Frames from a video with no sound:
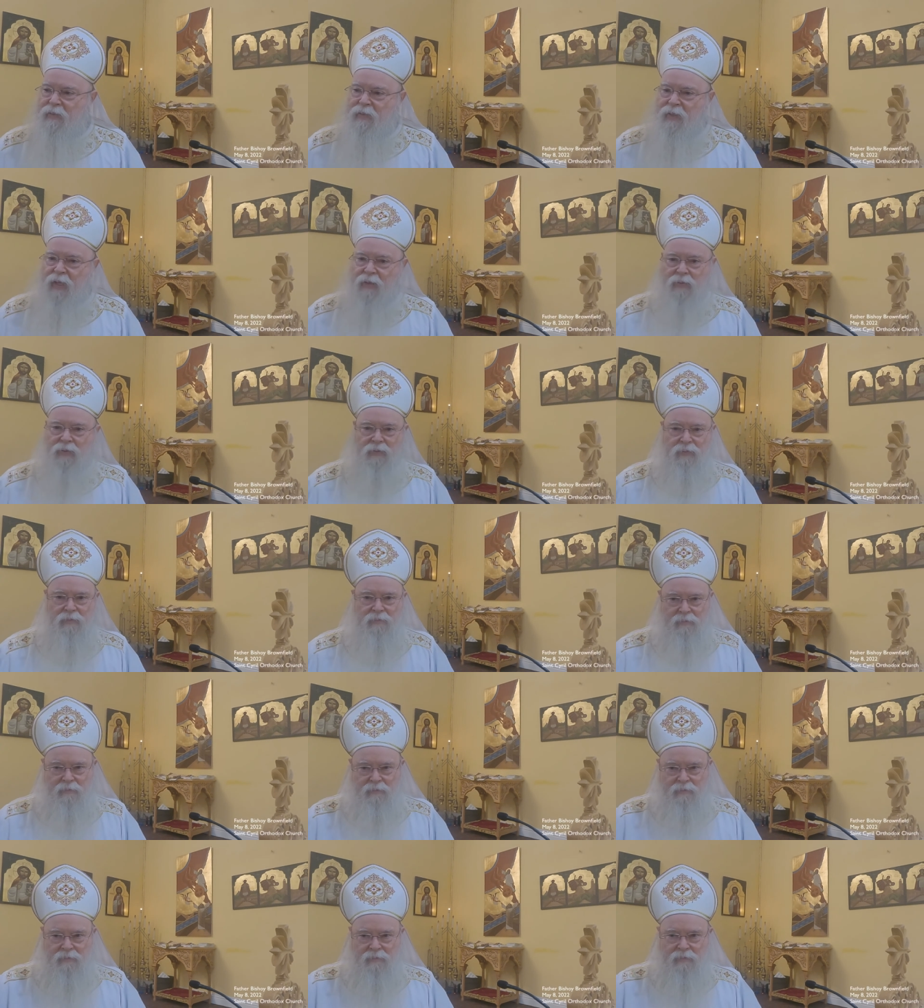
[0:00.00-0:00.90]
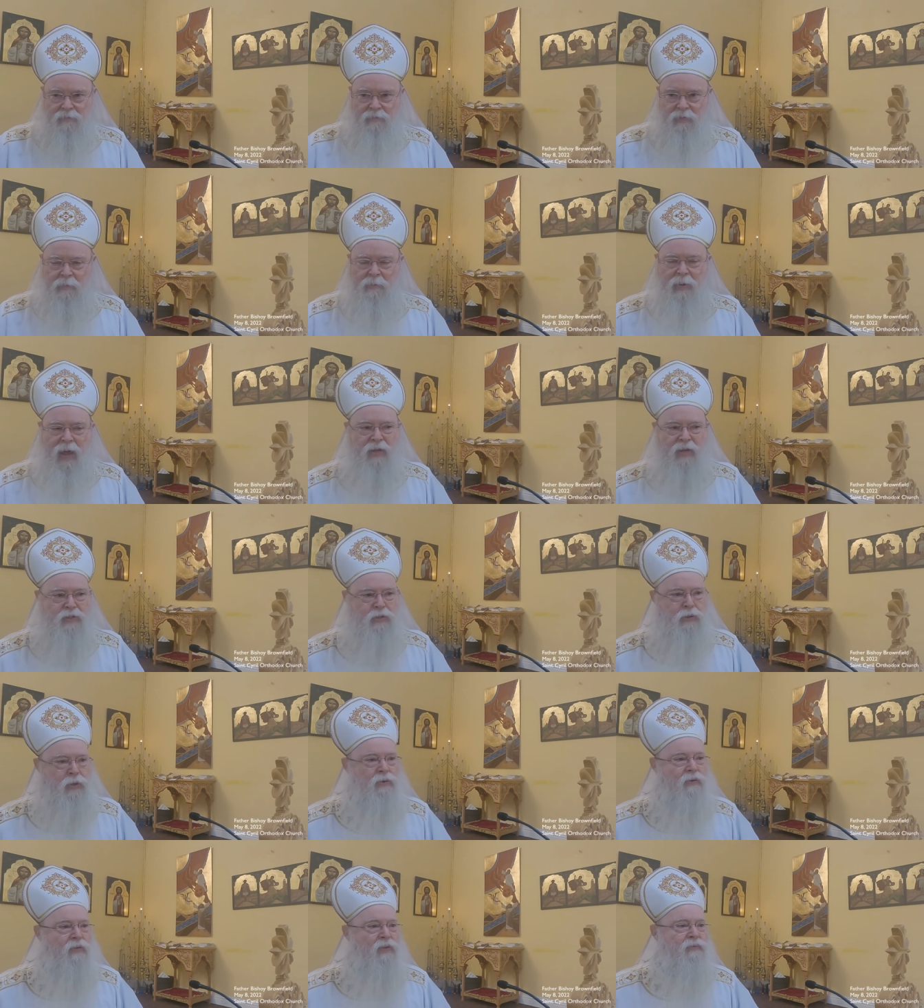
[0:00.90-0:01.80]
that the
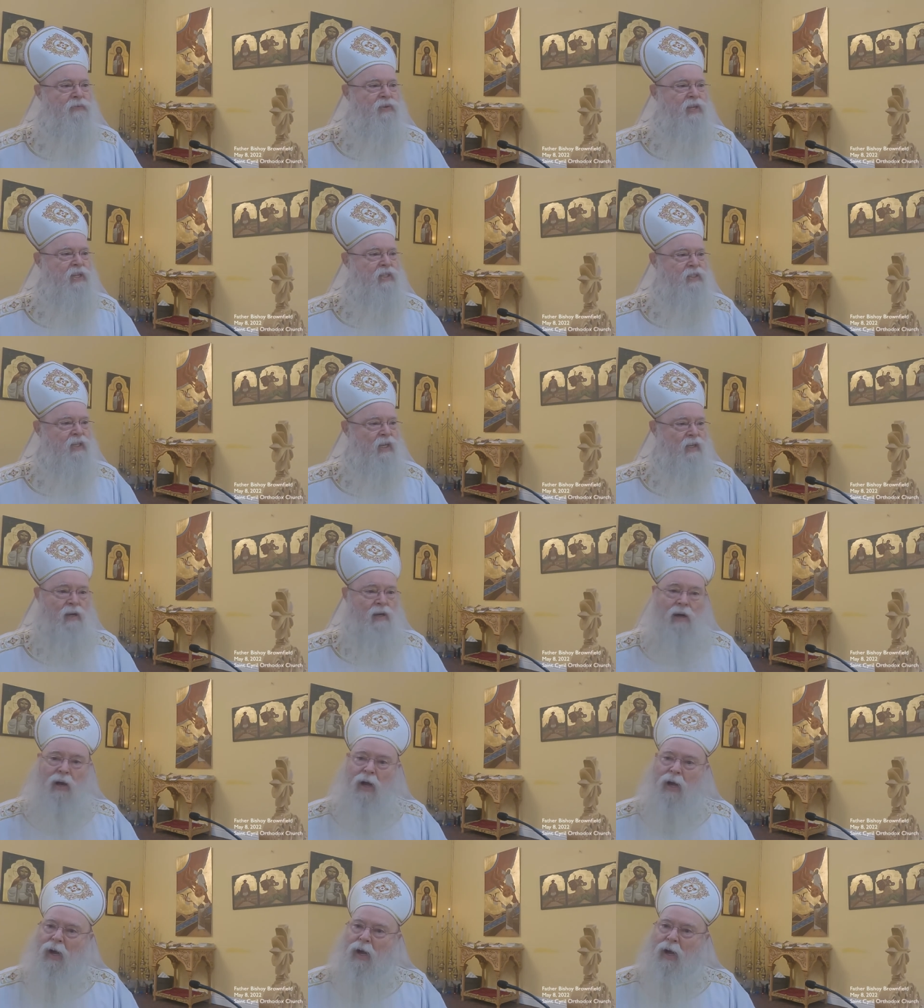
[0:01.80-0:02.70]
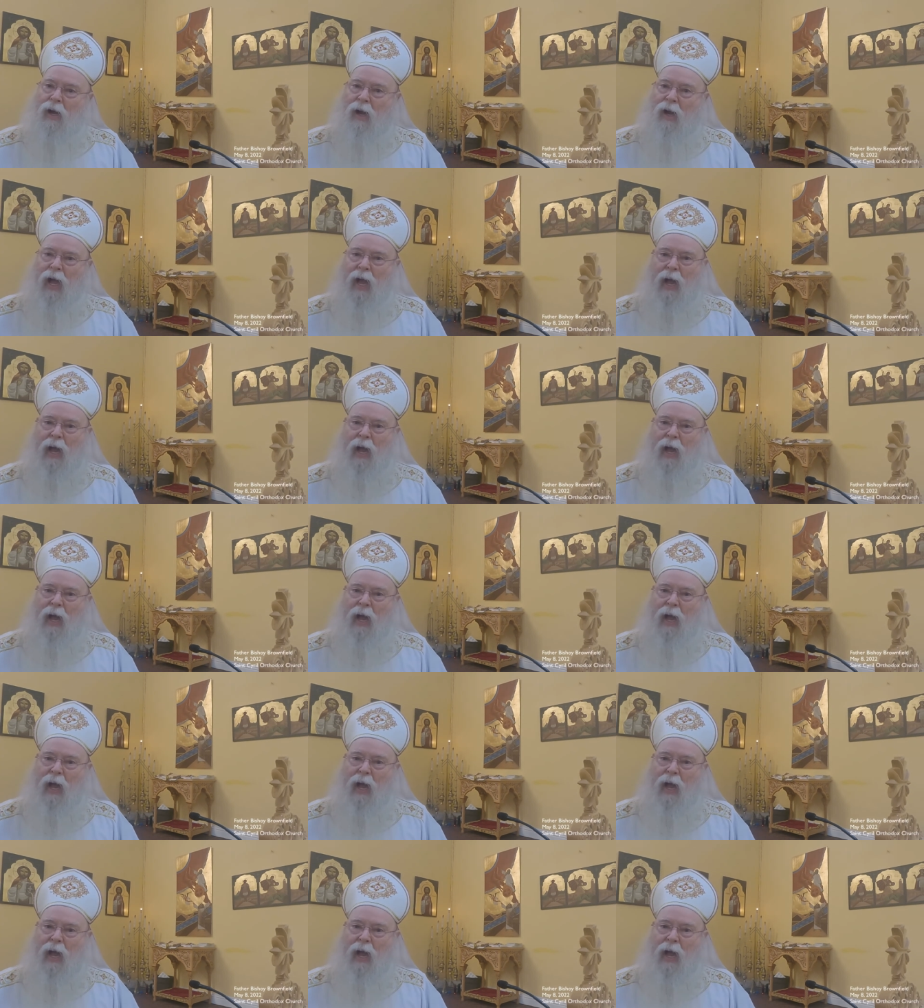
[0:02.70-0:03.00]
master of the feast said, Ah,